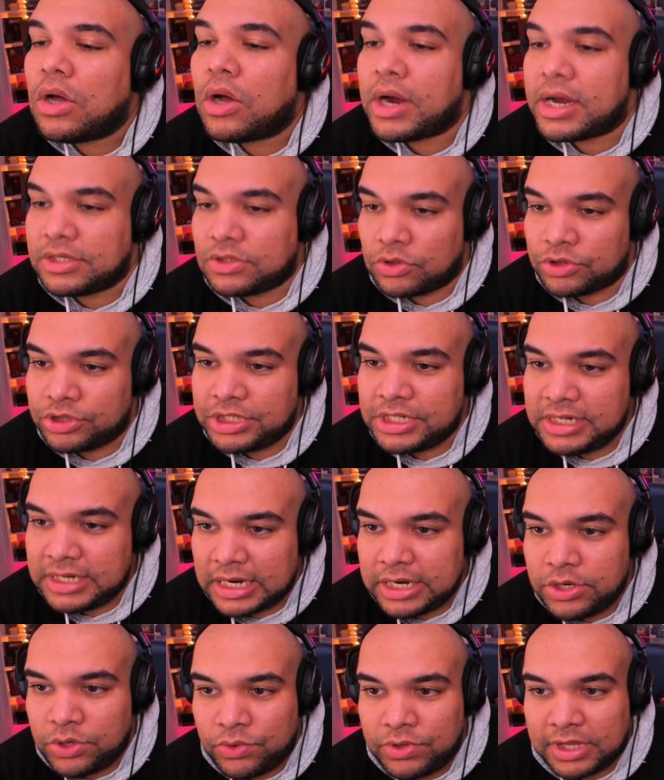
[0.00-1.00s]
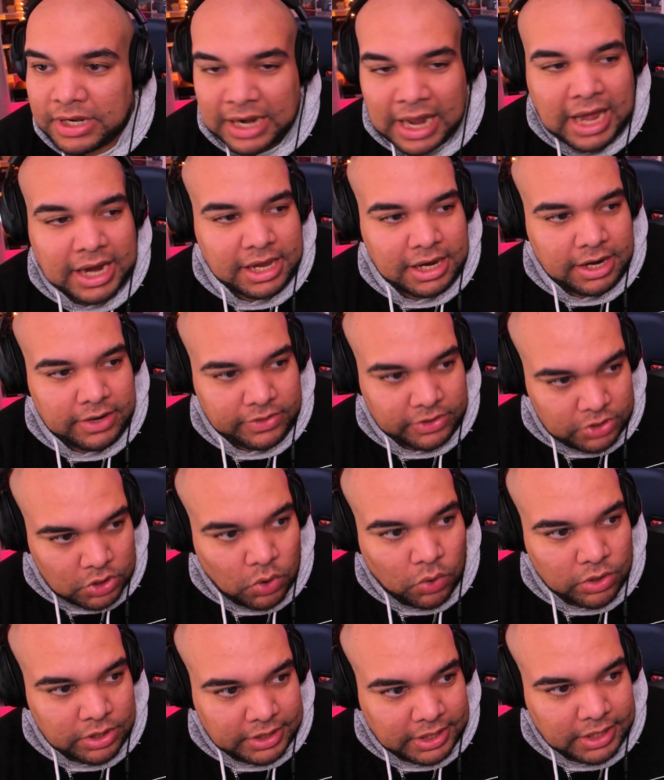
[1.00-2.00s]
A Okay, so she did do the locking of the
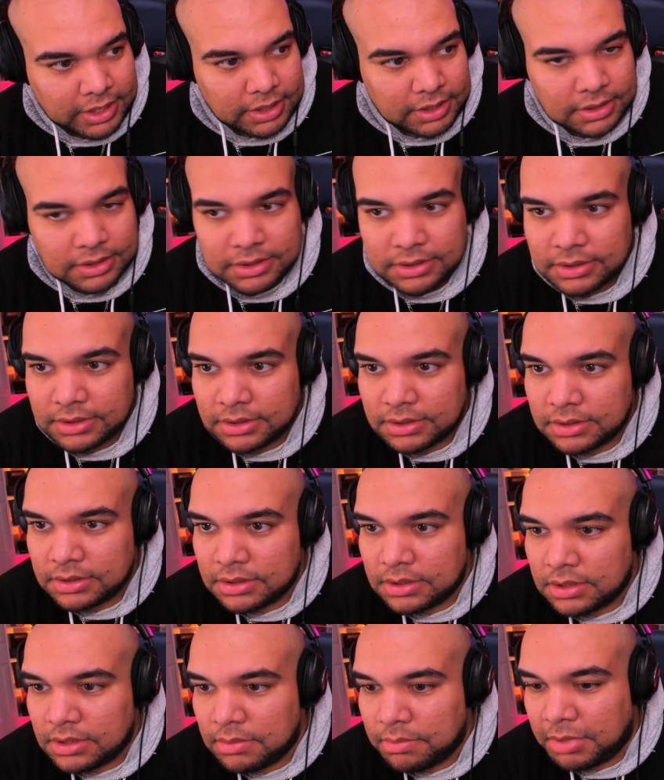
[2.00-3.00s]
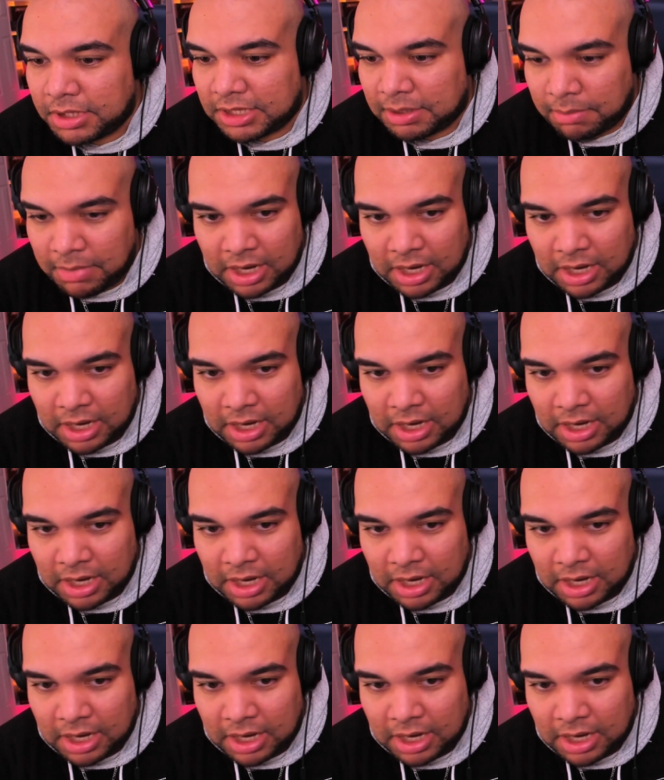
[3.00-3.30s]
door thing. Nothing. But the